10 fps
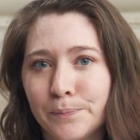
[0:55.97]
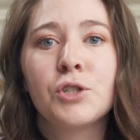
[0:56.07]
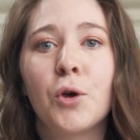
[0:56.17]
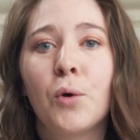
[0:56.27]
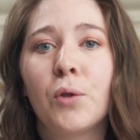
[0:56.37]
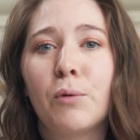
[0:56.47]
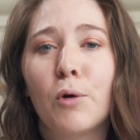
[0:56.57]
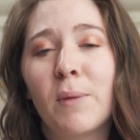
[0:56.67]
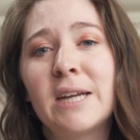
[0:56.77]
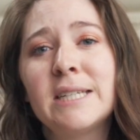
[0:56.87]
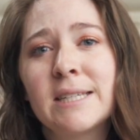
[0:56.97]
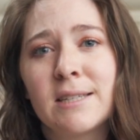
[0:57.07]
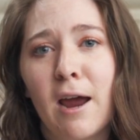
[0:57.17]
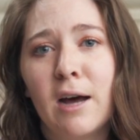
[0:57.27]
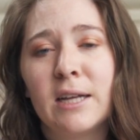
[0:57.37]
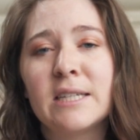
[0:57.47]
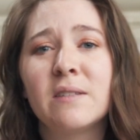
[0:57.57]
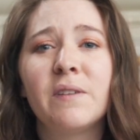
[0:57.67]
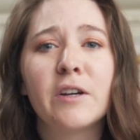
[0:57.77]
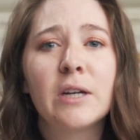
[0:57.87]
So the romantic style is
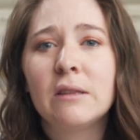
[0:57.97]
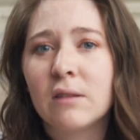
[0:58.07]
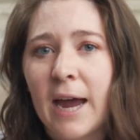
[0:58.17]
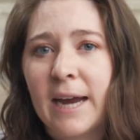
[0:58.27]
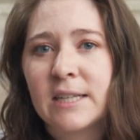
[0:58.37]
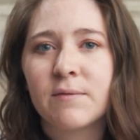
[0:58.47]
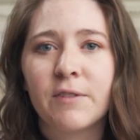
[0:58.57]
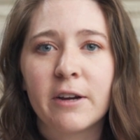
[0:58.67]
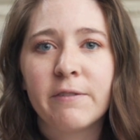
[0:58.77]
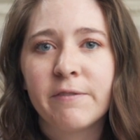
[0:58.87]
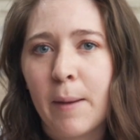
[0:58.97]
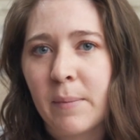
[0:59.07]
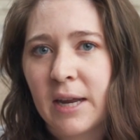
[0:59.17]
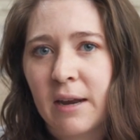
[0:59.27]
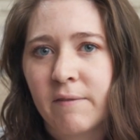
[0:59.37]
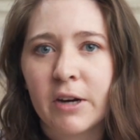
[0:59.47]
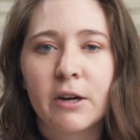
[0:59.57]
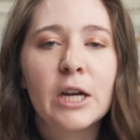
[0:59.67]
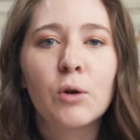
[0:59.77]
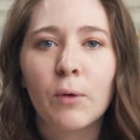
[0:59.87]
very light, very feminine,
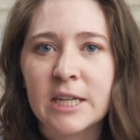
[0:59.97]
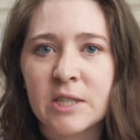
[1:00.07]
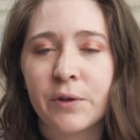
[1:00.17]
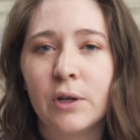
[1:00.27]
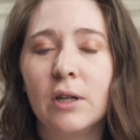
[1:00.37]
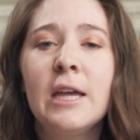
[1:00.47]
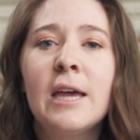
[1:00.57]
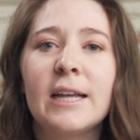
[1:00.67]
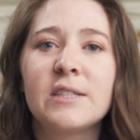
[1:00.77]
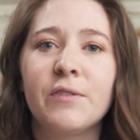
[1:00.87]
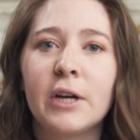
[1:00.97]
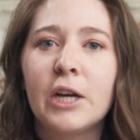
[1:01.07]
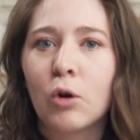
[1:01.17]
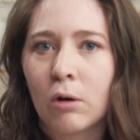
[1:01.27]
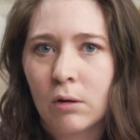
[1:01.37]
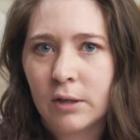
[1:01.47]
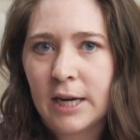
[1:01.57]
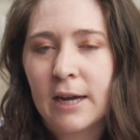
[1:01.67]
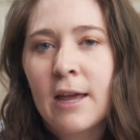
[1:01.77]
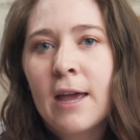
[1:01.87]
very graceful. It's very
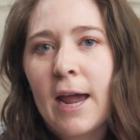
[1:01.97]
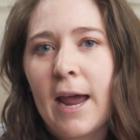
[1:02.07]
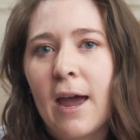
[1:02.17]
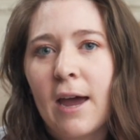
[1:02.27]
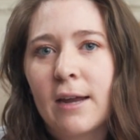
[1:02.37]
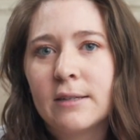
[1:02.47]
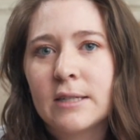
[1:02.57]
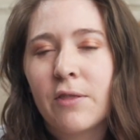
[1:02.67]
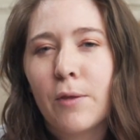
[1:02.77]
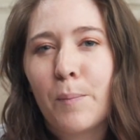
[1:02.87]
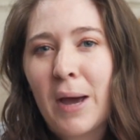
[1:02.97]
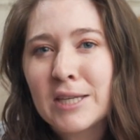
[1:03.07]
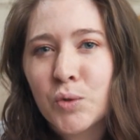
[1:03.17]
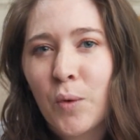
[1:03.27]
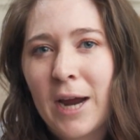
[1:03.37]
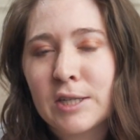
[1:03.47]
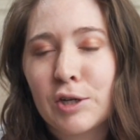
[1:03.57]
girly, and the best way to